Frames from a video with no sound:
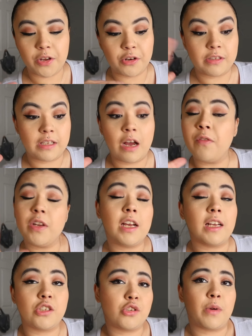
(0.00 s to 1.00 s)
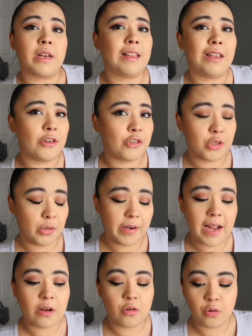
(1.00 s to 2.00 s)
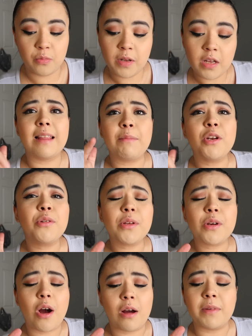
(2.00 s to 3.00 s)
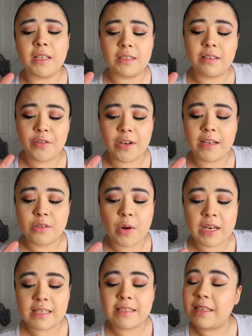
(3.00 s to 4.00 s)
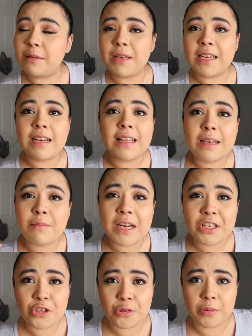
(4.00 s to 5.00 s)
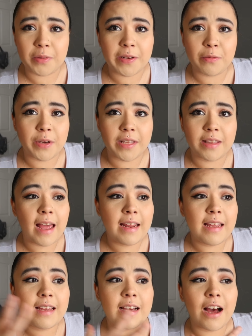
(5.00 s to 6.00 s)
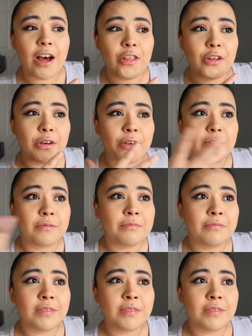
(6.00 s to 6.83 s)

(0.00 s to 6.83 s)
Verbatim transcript: yourself and you guys just want to clean your jewelry at home let me know in the comments if you guys want to see me clean my jewelry with any other